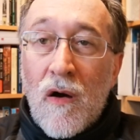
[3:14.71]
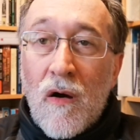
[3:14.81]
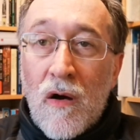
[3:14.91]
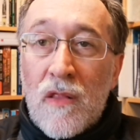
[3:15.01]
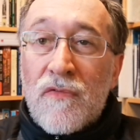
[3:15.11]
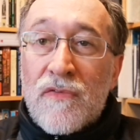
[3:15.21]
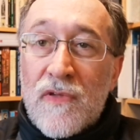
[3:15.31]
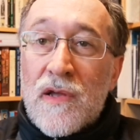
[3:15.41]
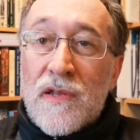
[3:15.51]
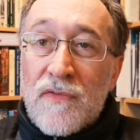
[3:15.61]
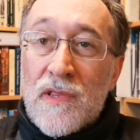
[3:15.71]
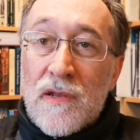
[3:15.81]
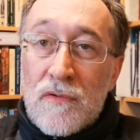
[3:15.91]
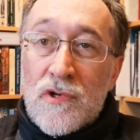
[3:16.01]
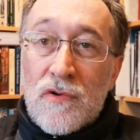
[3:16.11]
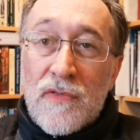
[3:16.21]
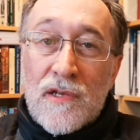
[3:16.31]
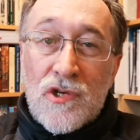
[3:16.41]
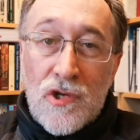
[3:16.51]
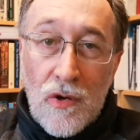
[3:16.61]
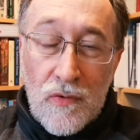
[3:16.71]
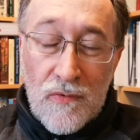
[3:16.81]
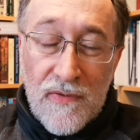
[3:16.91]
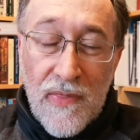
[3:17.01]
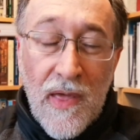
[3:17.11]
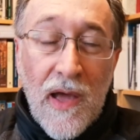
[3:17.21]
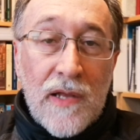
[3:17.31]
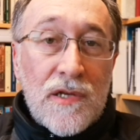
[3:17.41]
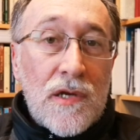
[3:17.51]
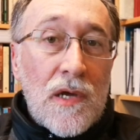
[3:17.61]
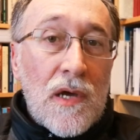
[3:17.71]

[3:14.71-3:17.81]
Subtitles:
all of the scientific literature that shows that